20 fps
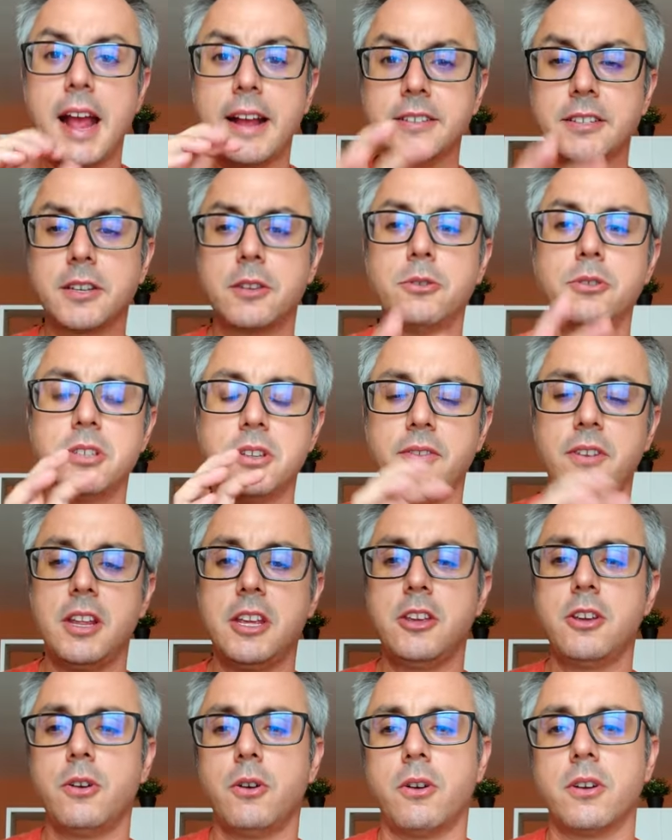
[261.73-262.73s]
exclusively
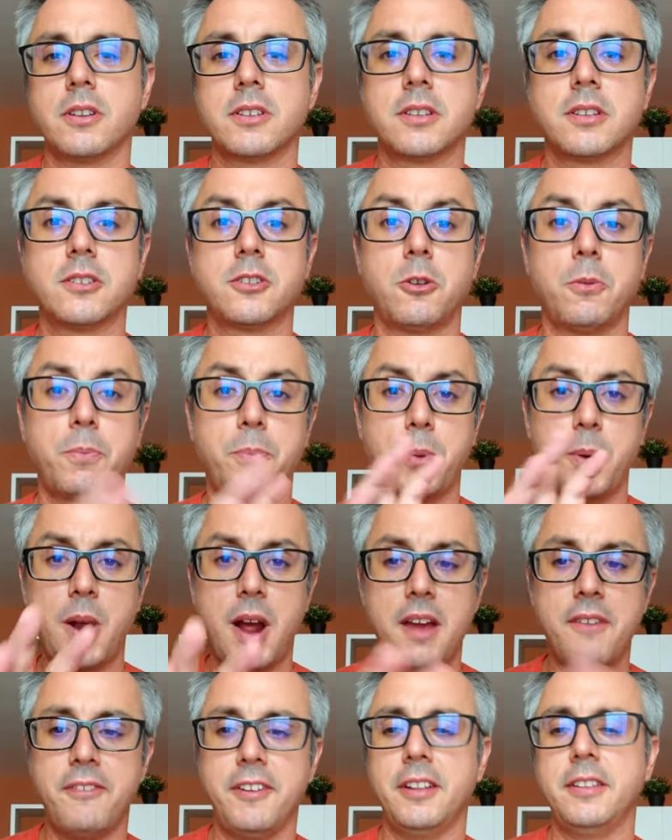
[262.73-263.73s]
yours, so
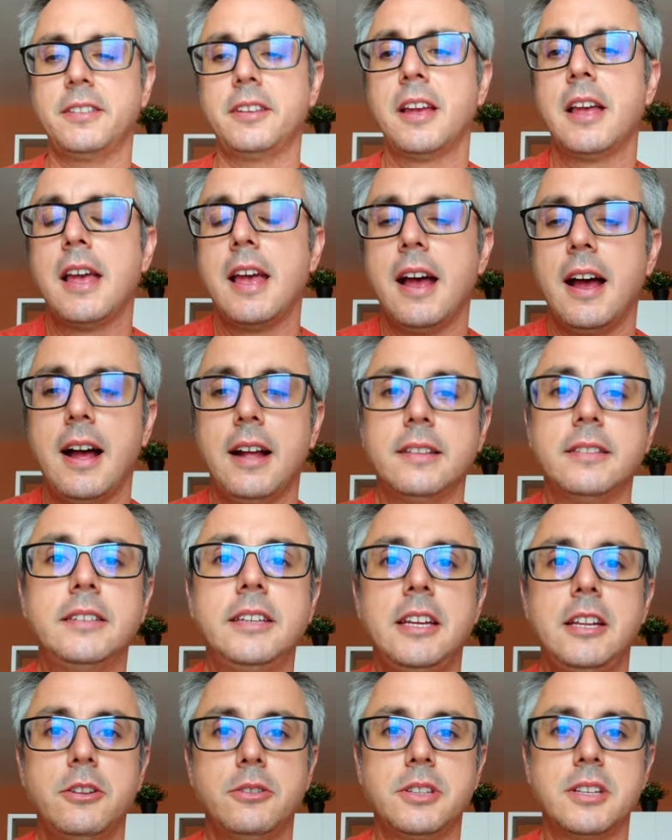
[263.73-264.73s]
private,
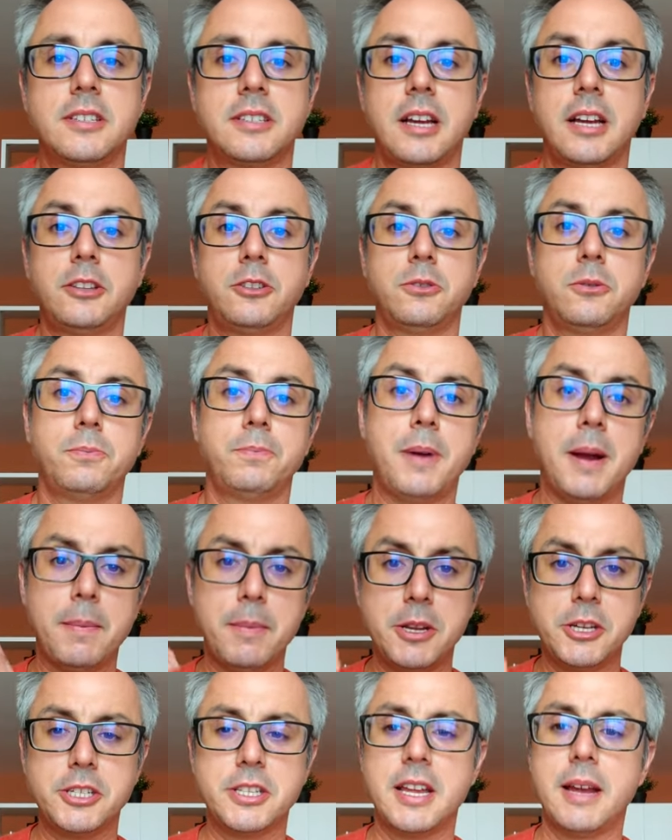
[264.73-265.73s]
until you decide to
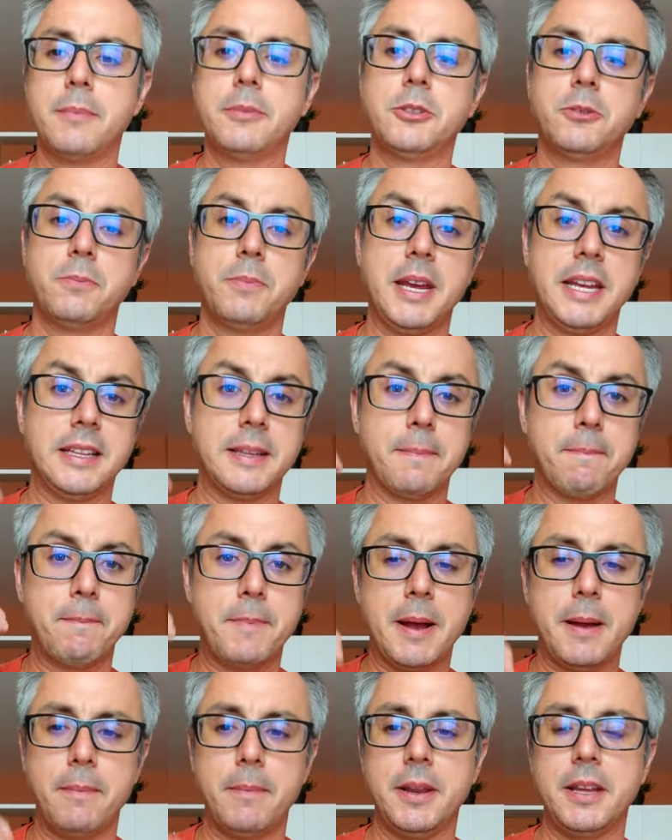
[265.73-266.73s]
publish them, to make them
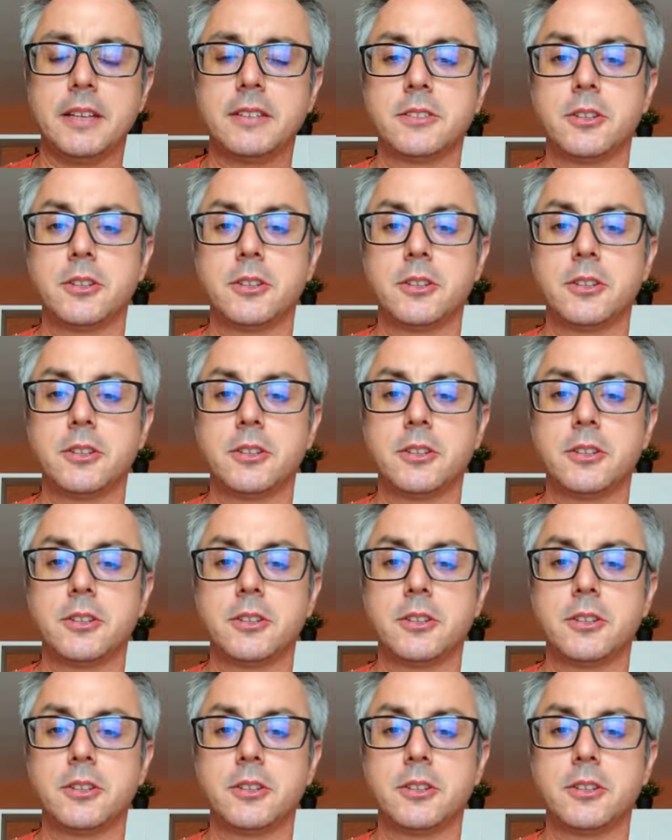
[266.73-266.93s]
public.